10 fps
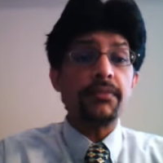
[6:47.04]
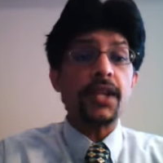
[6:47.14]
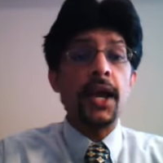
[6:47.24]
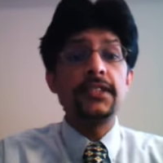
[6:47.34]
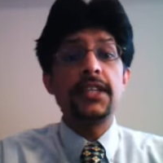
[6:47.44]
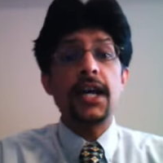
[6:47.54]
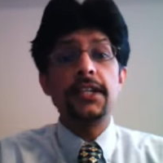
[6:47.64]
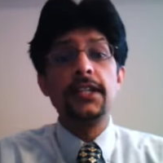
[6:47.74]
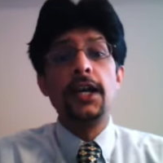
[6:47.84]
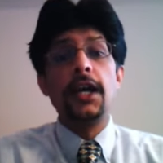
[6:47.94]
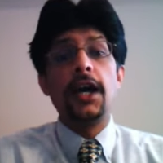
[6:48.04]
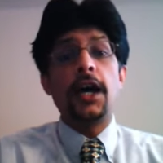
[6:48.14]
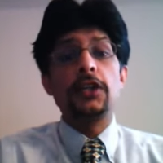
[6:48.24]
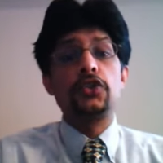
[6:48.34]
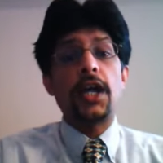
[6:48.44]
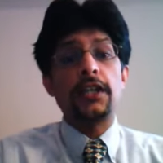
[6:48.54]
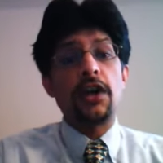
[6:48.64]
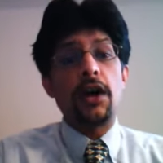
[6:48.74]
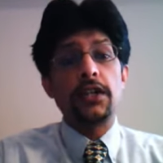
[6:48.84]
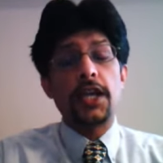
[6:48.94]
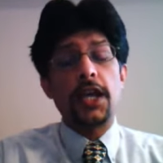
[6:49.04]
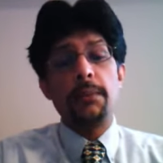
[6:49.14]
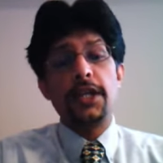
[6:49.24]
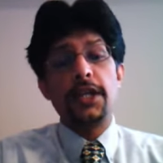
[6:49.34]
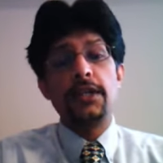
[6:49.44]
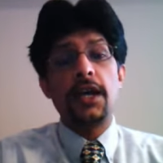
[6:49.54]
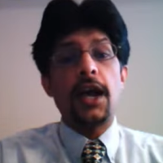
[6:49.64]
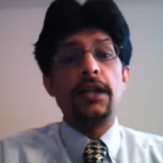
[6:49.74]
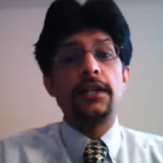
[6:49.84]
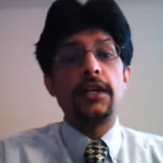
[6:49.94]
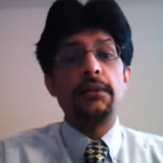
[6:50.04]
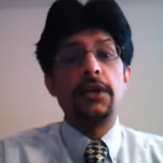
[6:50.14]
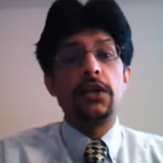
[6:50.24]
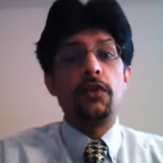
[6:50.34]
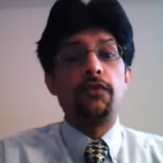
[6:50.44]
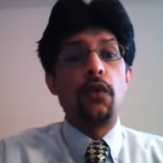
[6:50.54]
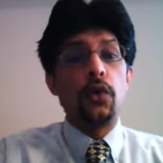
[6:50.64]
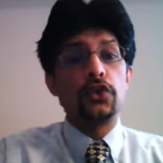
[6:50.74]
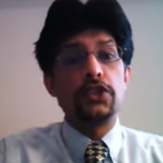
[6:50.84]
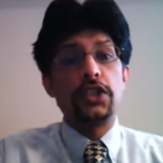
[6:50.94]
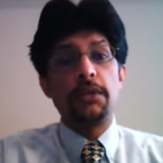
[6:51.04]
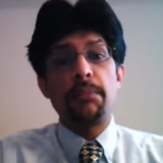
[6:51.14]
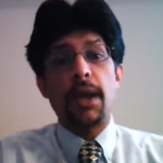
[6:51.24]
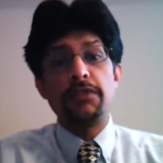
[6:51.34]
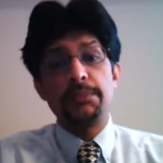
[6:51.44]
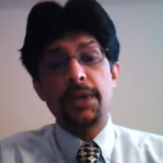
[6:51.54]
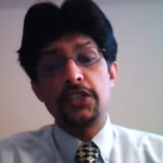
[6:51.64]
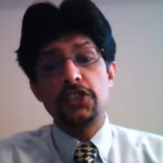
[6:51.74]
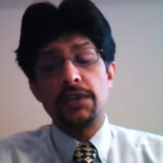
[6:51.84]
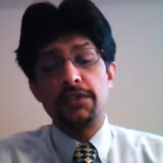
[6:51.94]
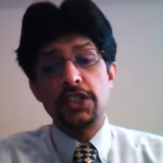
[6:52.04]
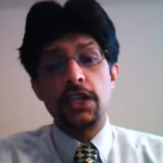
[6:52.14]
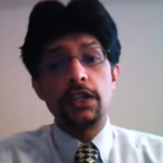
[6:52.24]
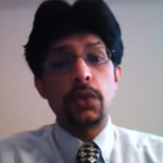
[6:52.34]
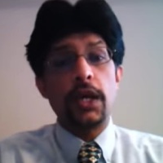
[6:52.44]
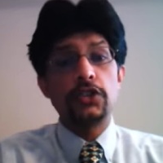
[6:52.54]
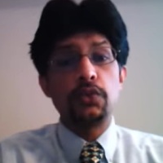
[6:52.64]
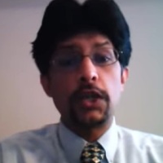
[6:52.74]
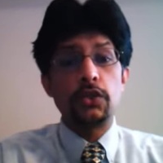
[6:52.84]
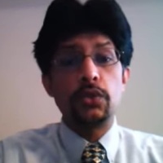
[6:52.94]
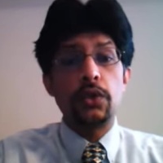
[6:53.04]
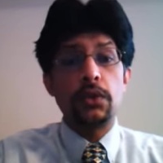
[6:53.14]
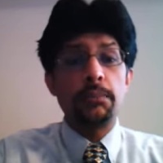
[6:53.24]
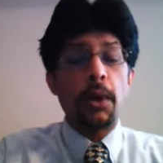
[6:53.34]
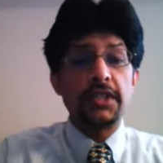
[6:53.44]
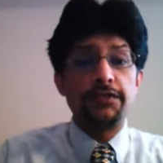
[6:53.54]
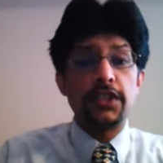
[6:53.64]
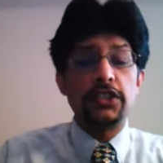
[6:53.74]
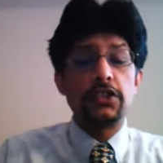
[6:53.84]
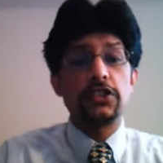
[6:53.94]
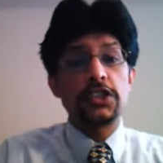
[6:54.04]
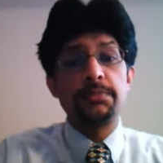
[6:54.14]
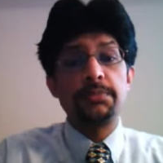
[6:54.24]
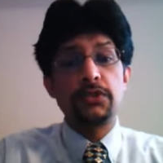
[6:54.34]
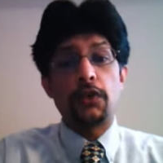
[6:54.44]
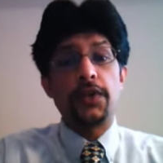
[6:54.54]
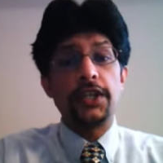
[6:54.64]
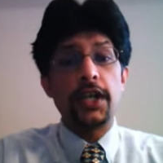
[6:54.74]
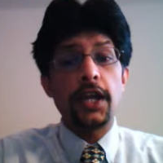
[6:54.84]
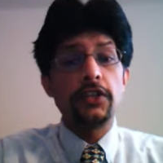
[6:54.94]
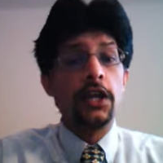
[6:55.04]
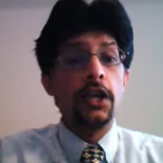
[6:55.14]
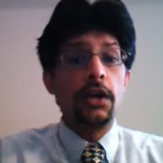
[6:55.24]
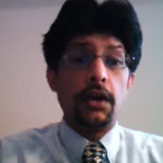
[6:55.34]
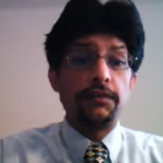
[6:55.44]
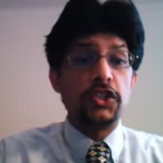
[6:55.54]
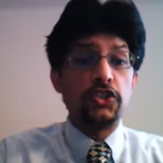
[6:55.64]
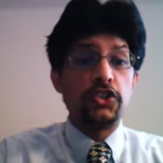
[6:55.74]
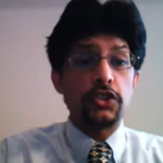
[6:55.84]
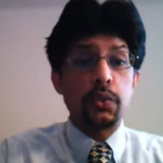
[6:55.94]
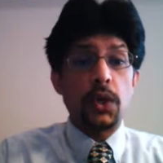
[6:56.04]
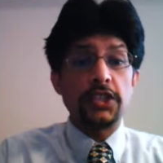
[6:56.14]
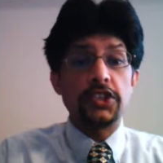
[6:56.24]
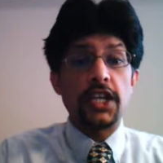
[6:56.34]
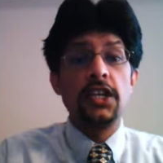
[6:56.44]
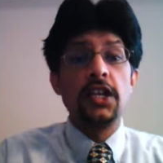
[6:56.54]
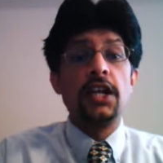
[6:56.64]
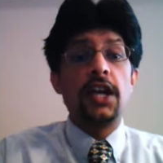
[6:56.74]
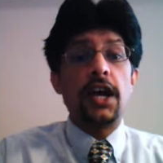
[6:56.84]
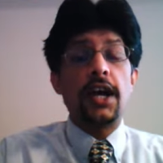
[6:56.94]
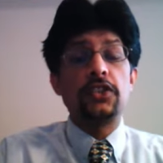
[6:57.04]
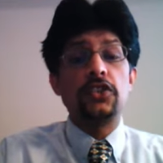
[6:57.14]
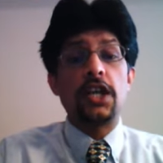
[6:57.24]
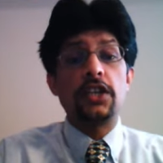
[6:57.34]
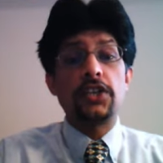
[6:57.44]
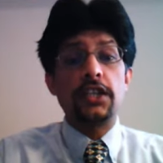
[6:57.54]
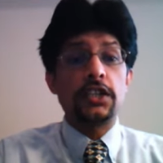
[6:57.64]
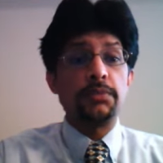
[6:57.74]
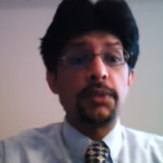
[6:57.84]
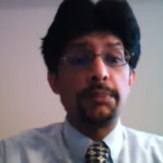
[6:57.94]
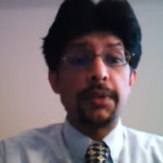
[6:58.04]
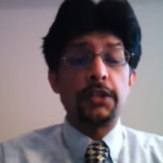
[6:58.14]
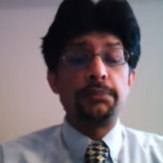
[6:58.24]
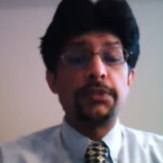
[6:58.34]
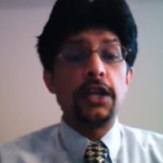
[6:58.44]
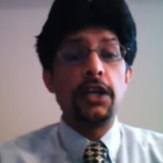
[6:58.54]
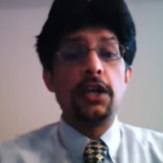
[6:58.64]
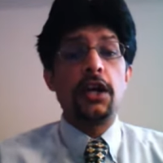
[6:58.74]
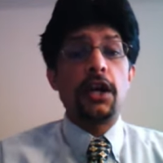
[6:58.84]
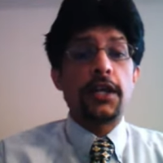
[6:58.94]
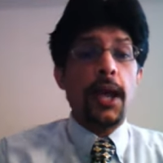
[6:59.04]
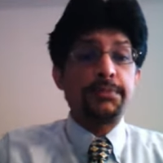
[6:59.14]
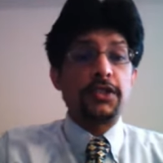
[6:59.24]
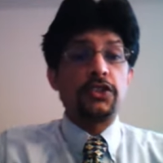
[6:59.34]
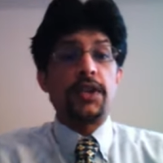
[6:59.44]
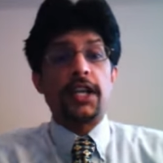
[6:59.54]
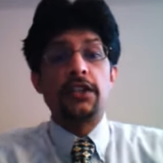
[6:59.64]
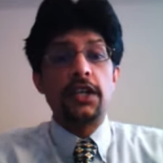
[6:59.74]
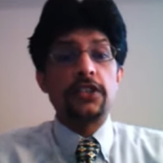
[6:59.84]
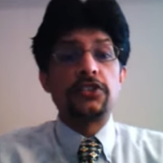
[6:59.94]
And then uh, Junaid Khan came in and uh, forced uh, Mahela Jayawardene to edge one to Mohammad Hafeez in the slips for 28 uh, with just one six. And uh, Saeed Ajmal picked up the uh, captain's wicket as uh,